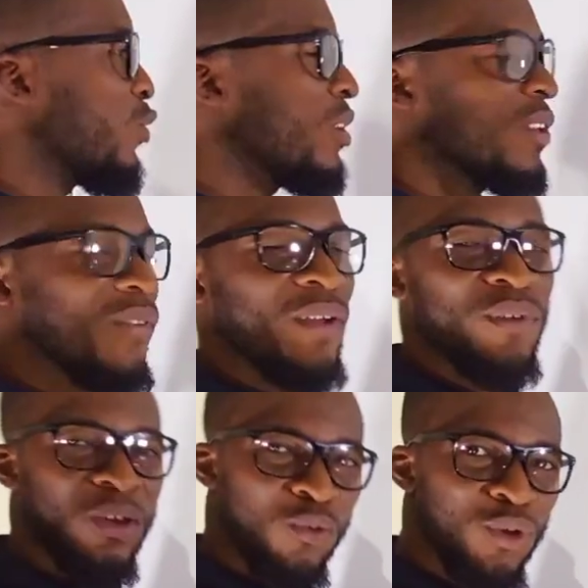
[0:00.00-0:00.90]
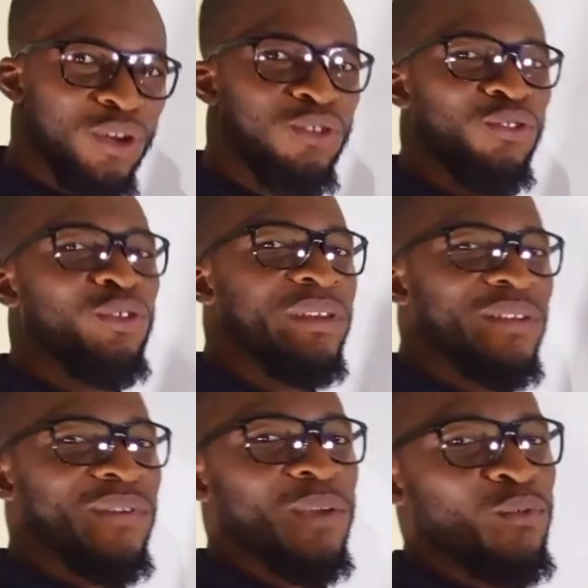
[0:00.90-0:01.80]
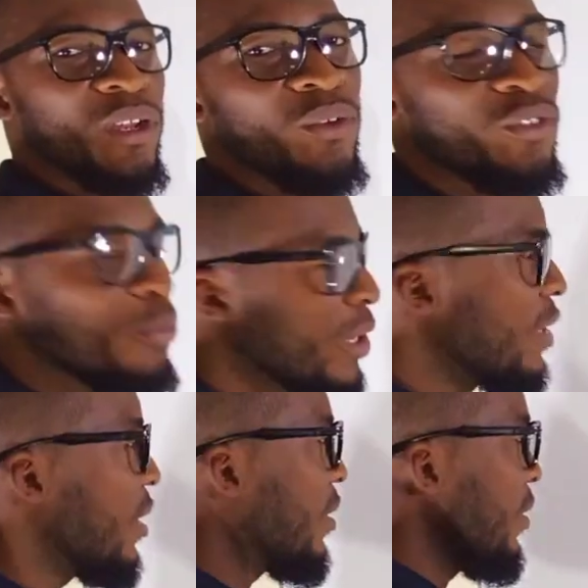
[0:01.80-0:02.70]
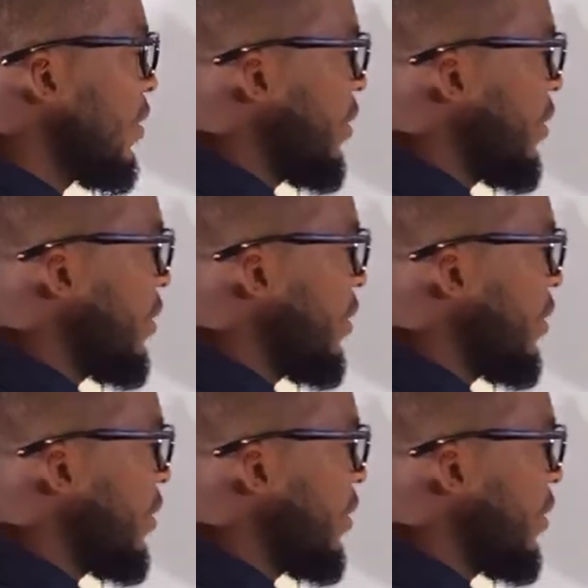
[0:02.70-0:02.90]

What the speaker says: and 25 can go into 25 without remainder.